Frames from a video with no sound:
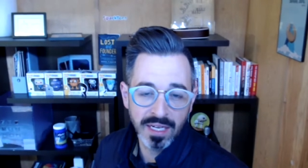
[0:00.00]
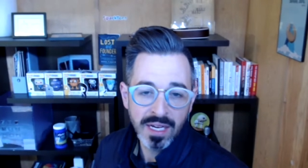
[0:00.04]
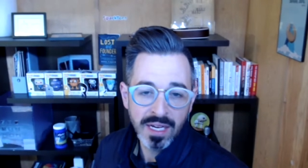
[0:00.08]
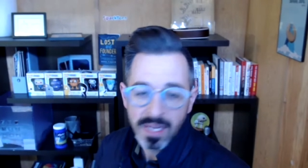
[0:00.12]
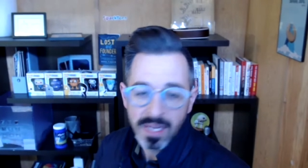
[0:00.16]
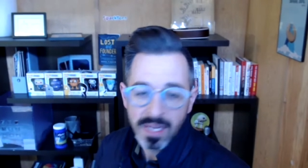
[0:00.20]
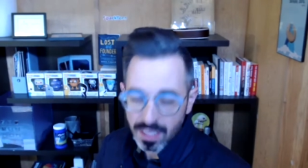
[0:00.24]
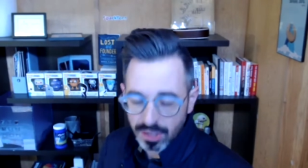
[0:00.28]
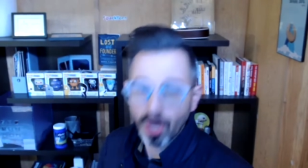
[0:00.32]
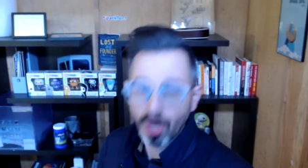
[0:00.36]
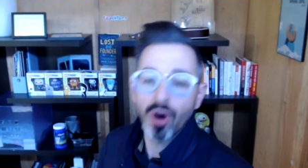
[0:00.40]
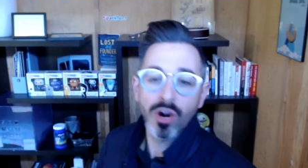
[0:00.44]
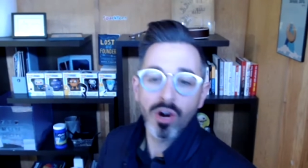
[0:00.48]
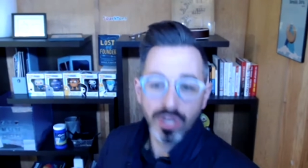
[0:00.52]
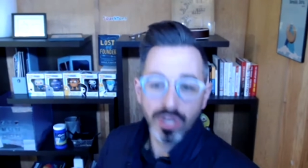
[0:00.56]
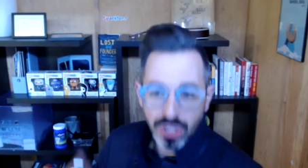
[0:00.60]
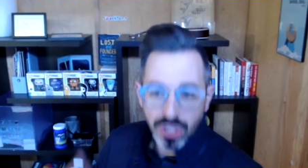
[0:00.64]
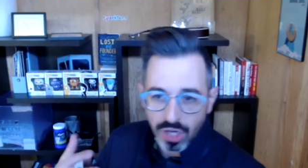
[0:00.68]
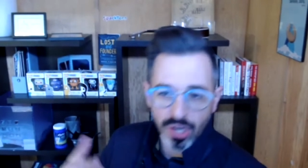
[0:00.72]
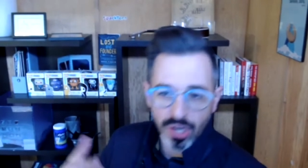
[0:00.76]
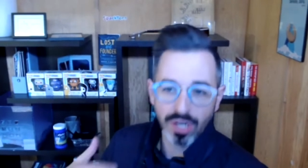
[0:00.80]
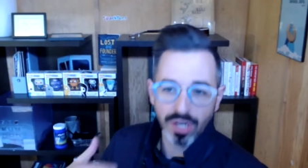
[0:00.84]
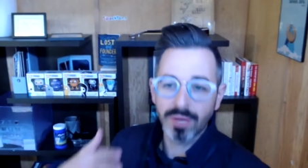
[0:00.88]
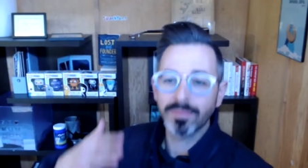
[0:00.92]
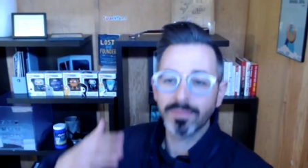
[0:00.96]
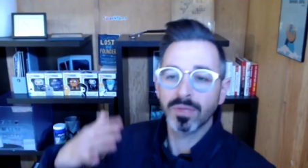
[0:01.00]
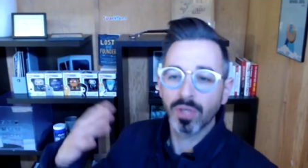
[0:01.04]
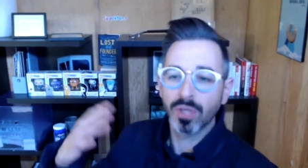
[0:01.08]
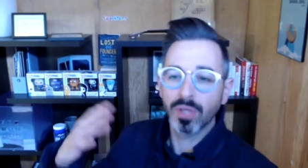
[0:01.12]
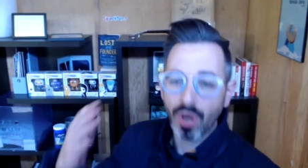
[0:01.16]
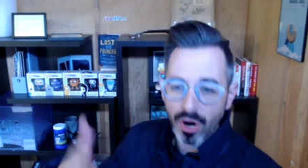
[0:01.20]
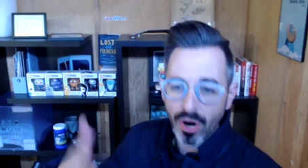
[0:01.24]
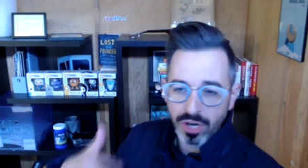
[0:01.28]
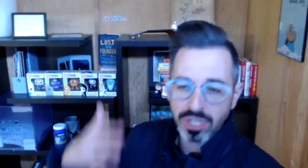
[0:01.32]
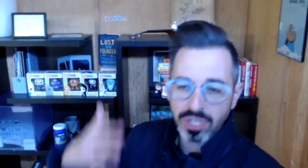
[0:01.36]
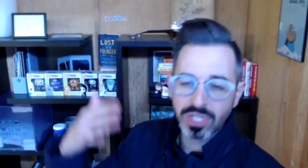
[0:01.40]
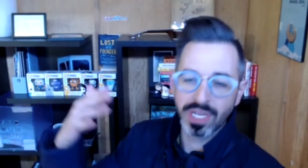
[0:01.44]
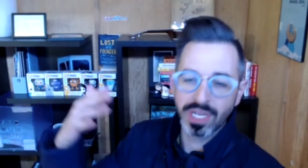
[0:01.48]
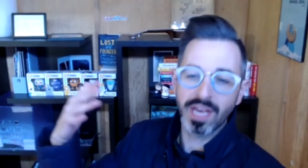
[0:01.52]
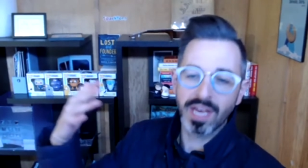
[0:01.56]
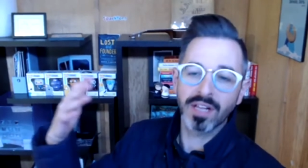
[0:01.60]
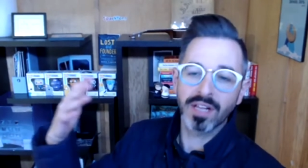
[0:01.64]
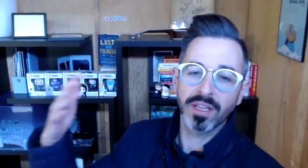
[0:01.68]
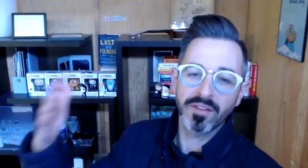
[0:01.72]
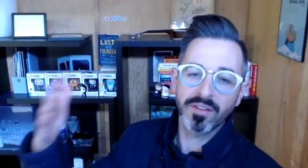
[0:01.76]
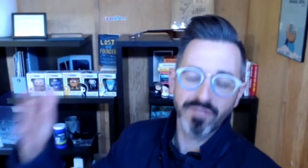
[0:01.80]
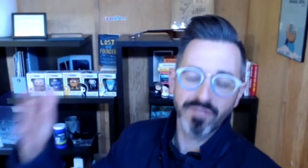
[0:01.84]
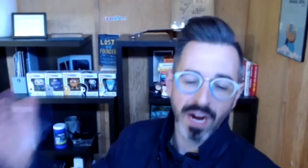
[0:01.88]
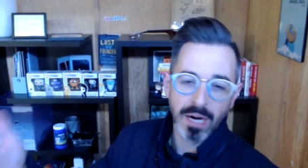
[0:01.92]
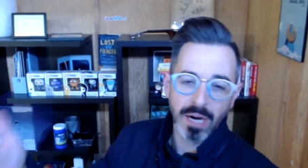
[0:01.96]
long-term large-scale
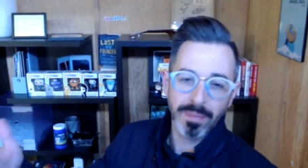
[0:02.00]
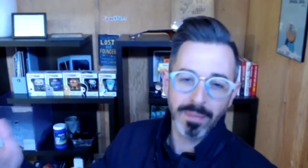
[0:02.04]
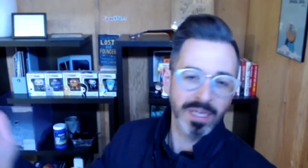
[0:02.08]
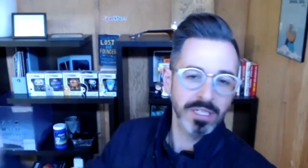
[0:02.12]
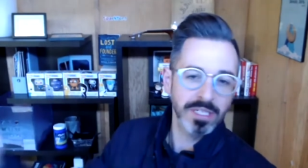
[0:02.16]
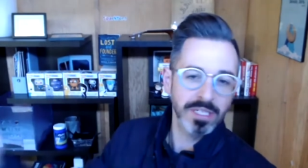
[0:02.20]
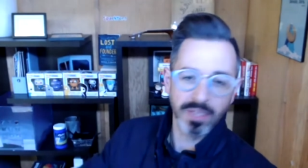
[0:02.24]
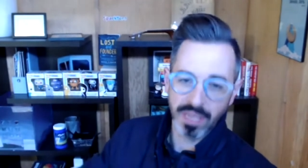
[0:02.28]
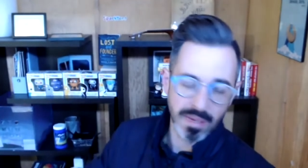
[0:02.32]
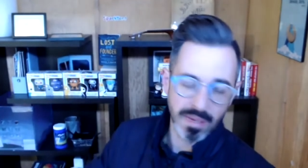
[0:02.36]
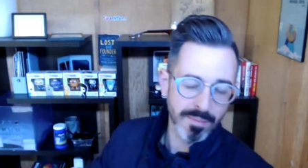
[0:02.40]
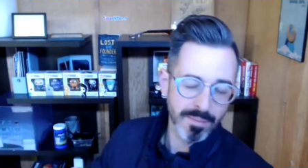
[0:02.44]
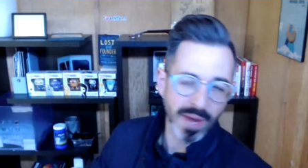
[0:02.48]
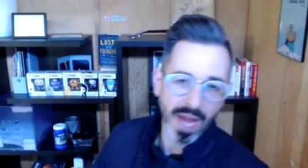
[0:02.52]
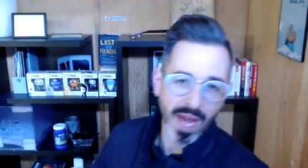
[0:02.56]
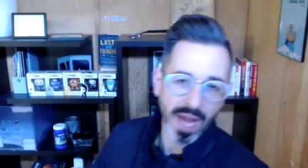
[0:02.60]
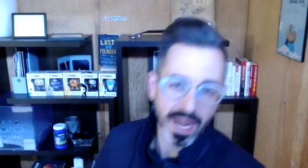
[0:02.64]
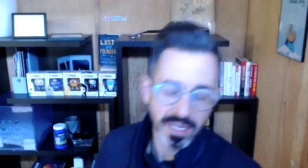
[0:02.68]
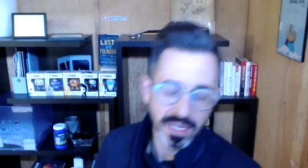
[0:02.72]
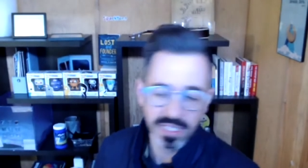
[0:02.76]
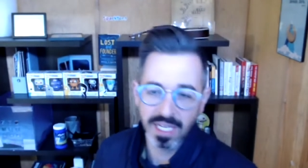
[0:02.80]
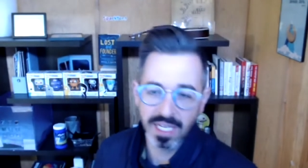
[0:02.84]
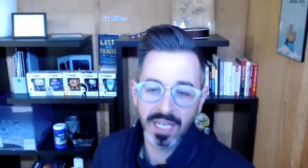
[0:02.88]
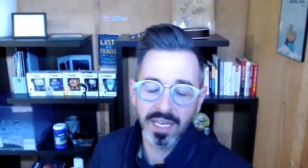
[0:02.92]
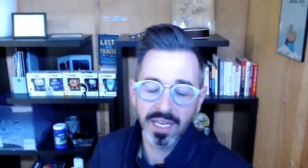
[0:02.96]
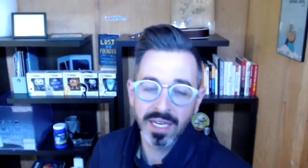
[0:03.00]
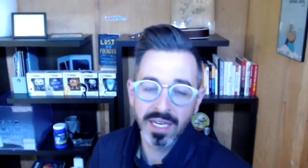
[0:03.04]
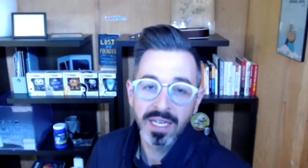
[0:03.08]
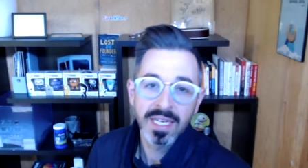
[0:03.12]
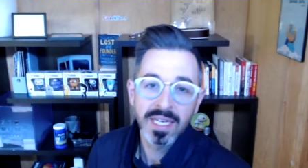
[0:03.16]
environmental impacting